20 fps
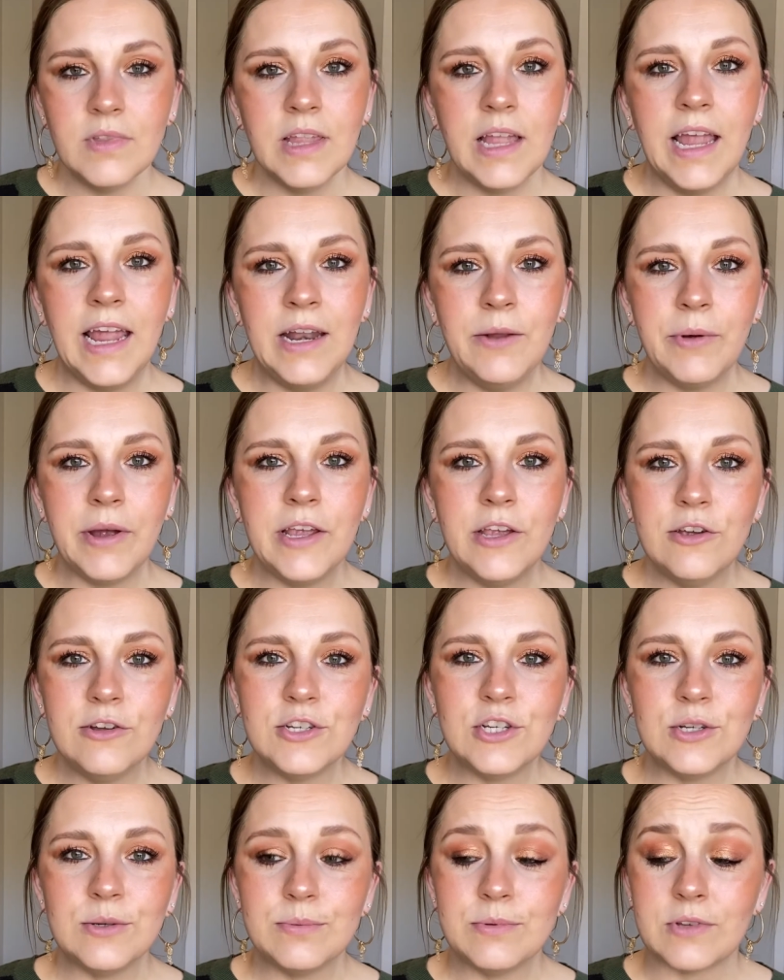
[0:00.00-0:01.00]
anyway,
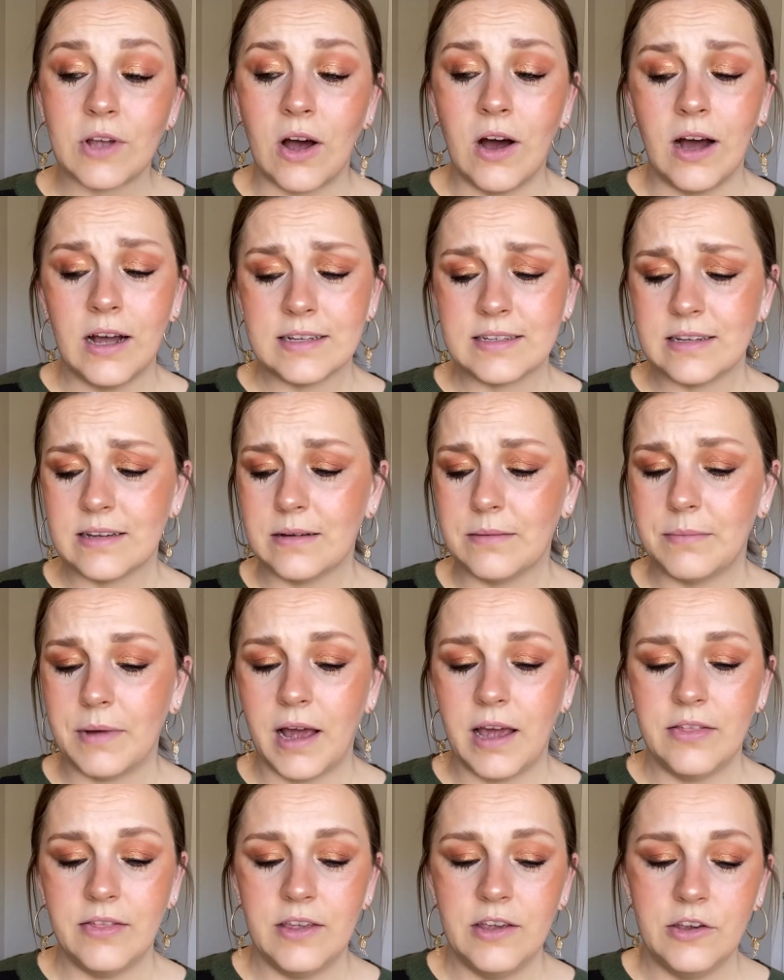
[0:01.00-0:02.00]
YouTube's awesome.
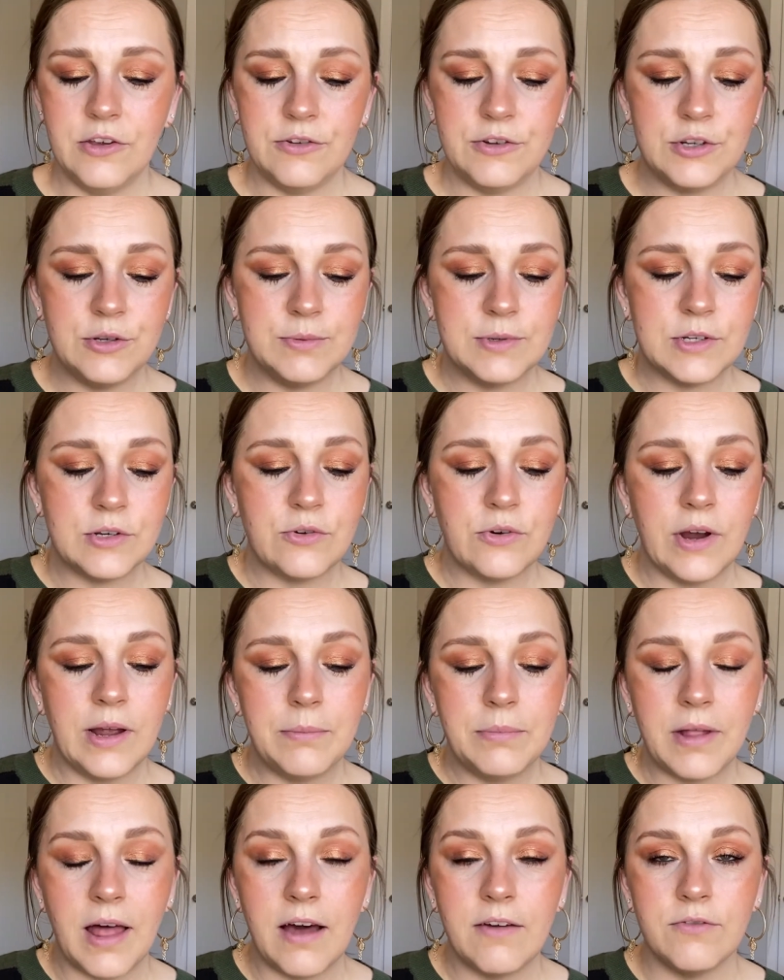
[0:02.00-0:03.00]
I think YouTube is a
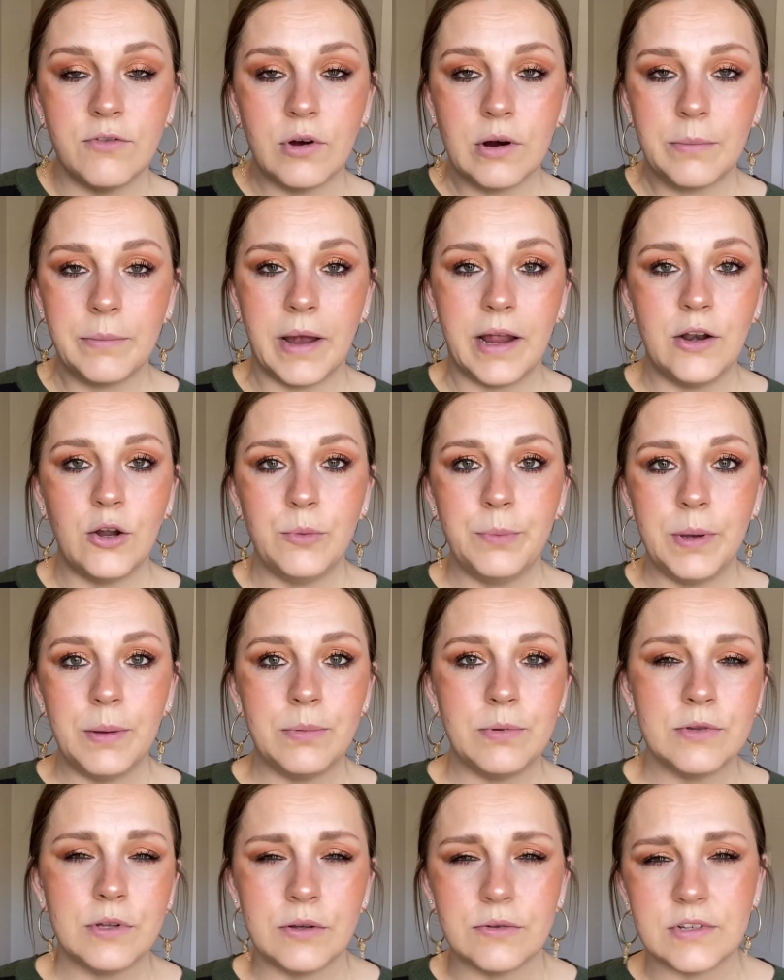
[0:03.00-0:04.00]
great platform. I know
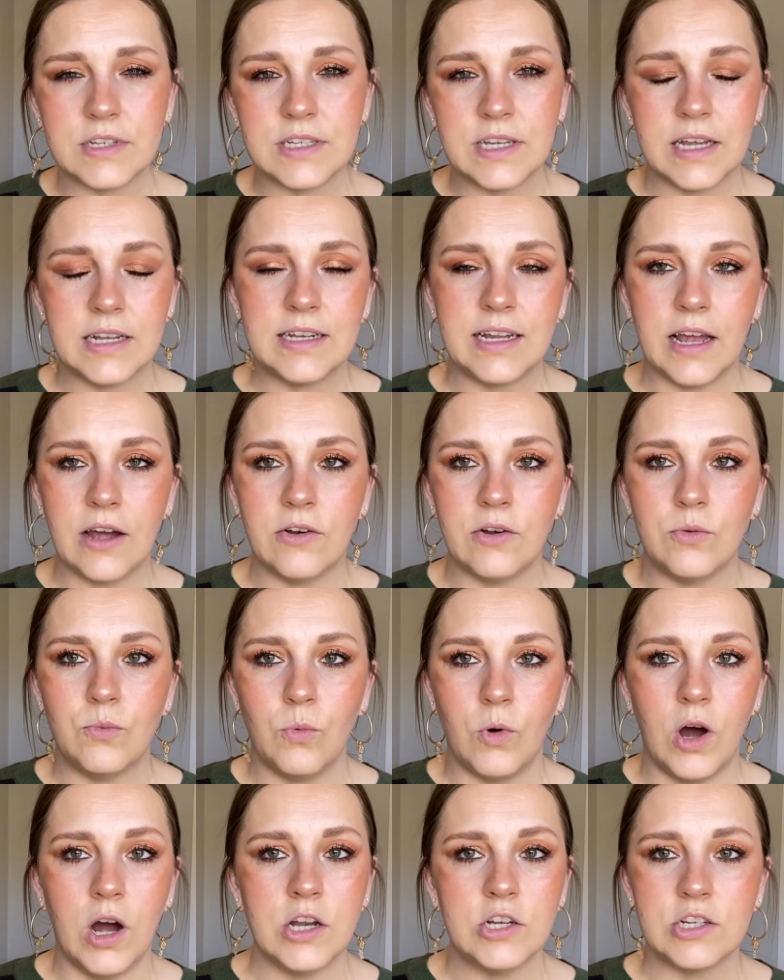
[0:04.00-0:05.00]
people don't sit down and
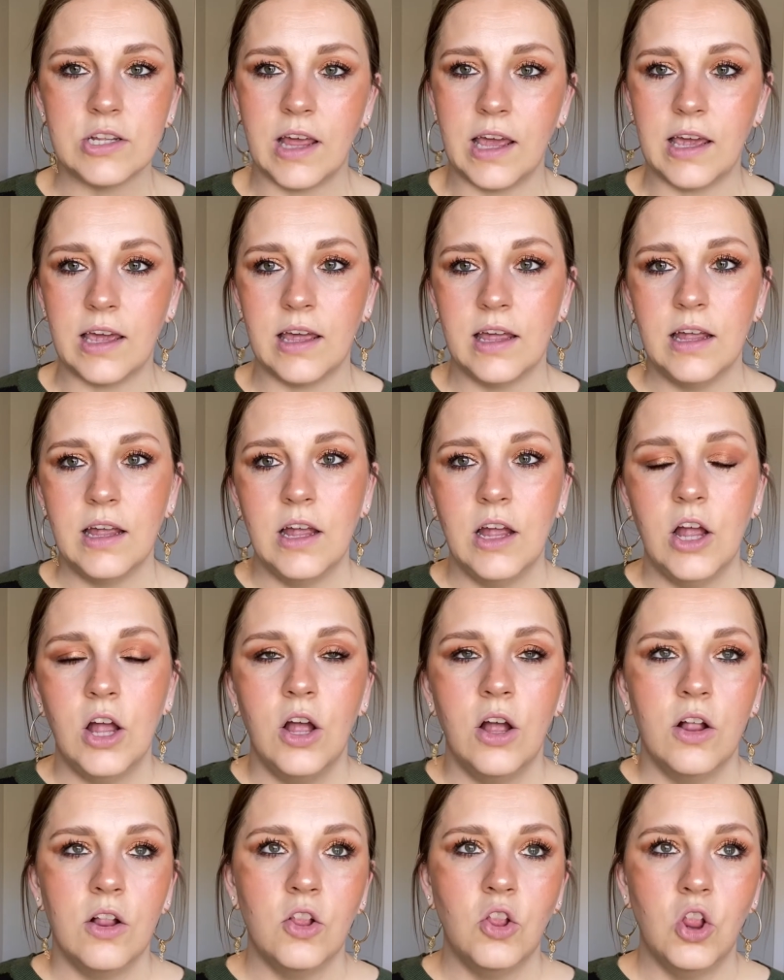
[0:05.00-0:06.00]
watch like
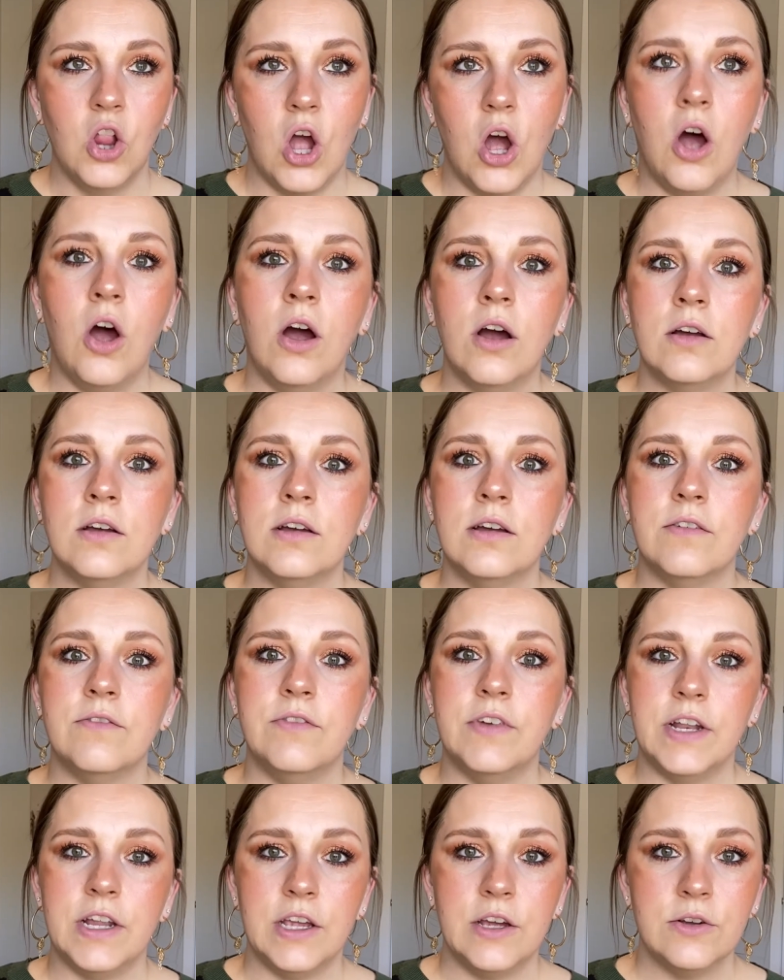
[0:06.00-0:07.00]
long
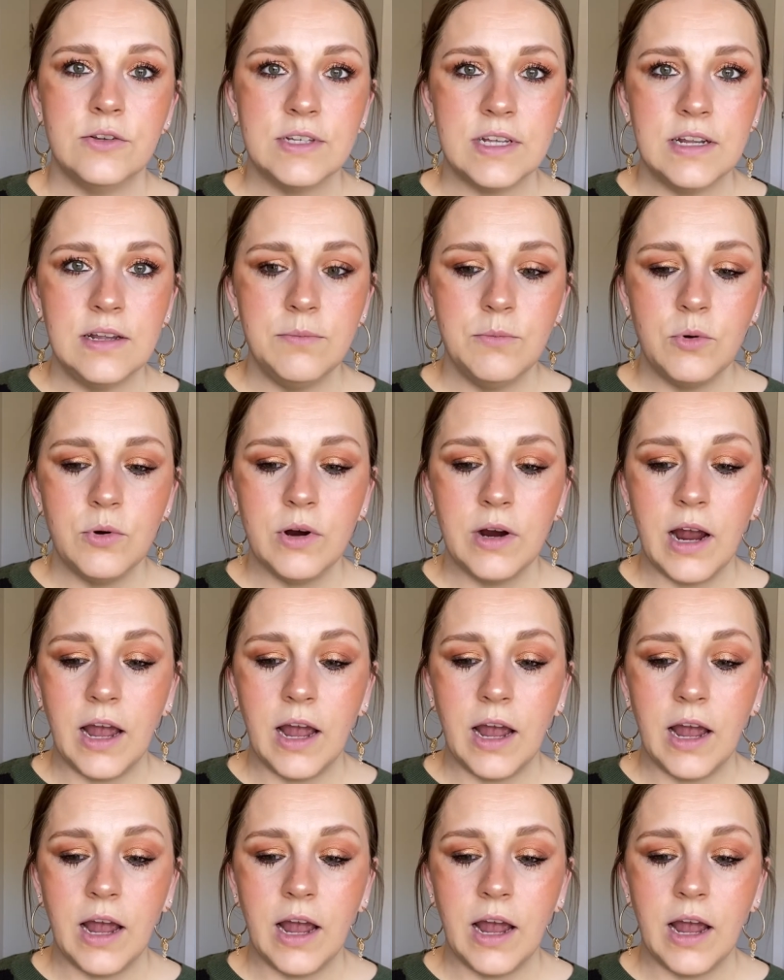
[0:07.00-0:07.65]
videos anymore.